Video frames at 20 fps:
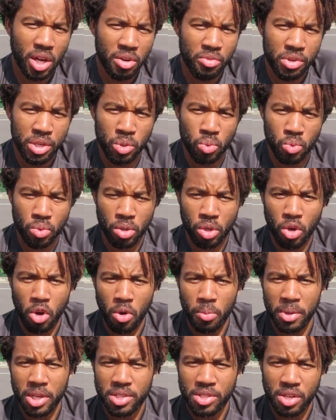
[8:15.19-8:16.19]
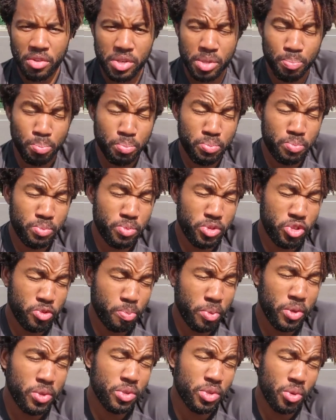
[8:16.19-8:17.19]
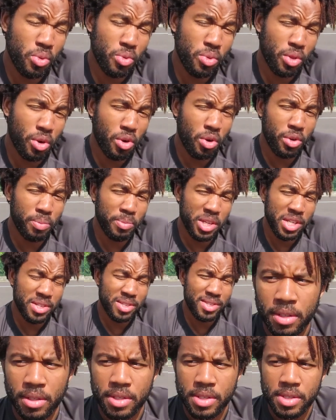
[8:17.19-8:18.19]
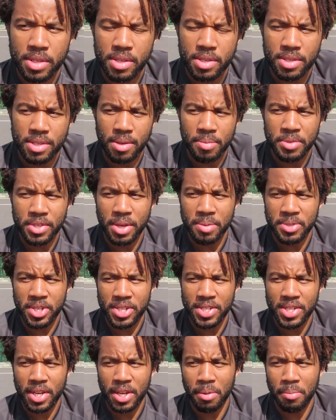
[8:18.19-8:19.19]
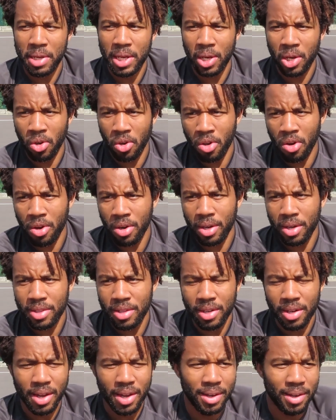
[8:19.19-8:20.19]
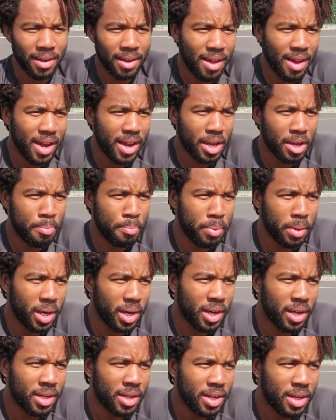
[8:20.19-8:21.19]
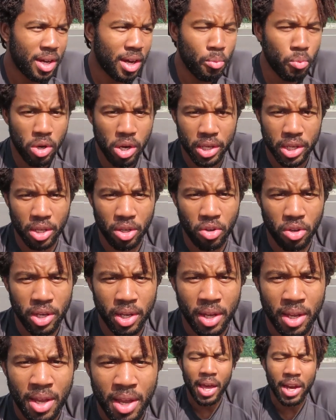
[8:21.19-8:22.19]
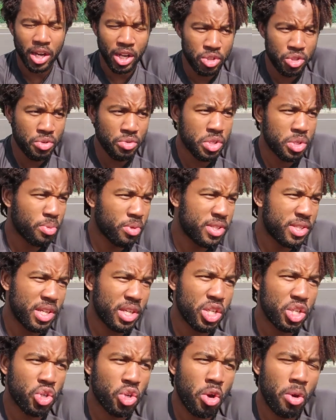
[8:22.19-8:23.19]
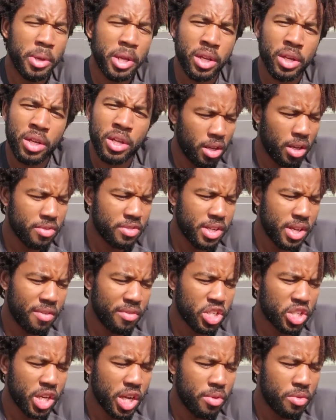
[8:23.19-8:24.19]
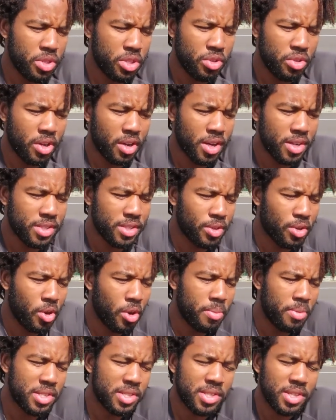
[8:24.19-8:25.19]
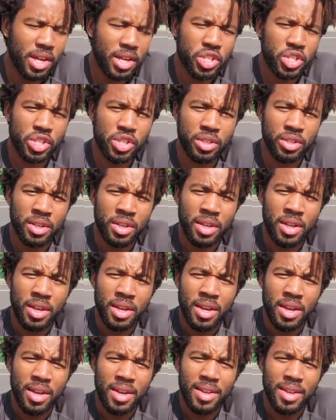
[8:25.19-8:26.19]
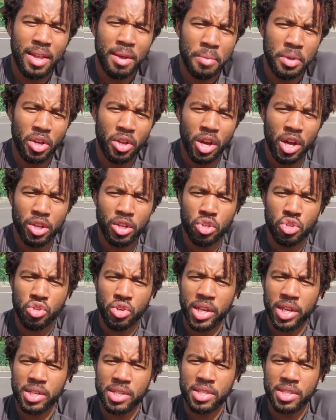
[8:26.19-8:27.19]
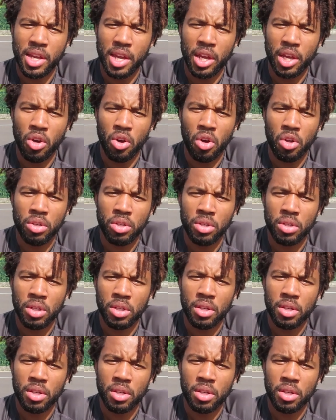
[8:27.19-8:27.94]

I read all the comments, I respond to all the comments. Sometimes I take a bit longer than I'd like, but I'm working on it and I do respond to each comment. I love to have a chat with you guys in the comments section. Let me know how your training's getting on.